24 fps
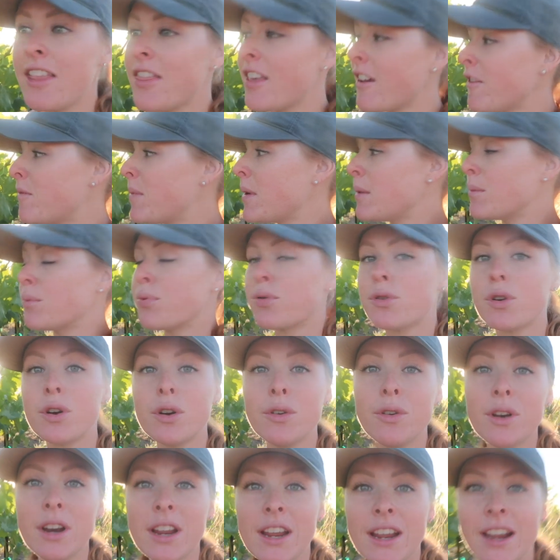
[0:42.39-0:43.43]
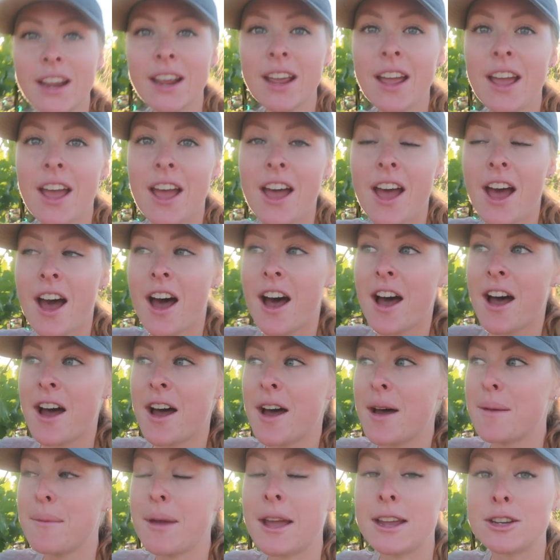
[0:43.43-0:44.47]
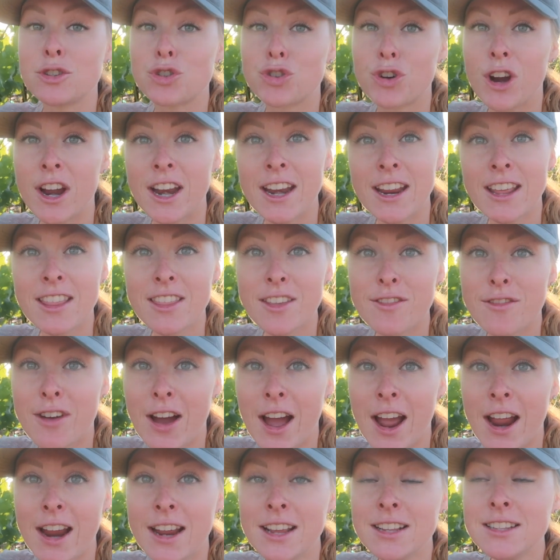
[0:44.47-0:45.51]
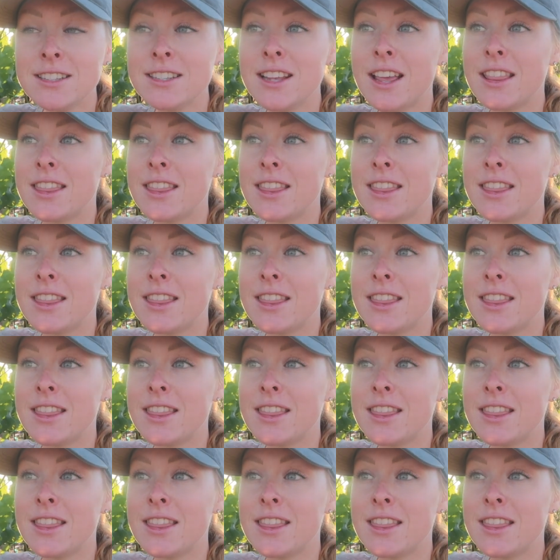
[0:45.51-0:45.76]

They've been pruning and training the vines.